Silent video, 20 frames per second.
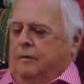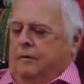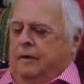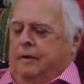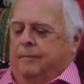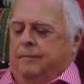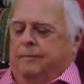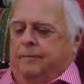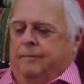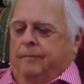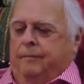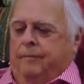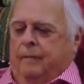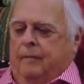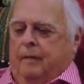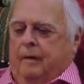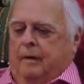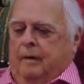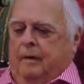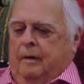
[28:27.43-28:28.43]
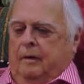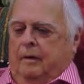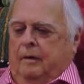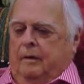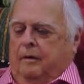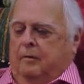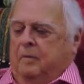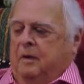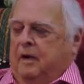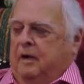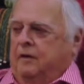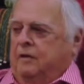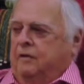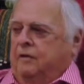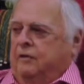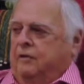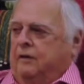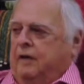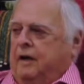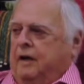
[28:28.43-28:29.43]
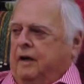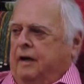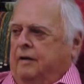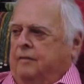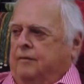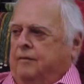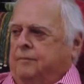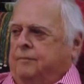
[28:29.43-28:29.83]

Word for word: uh, commander staff,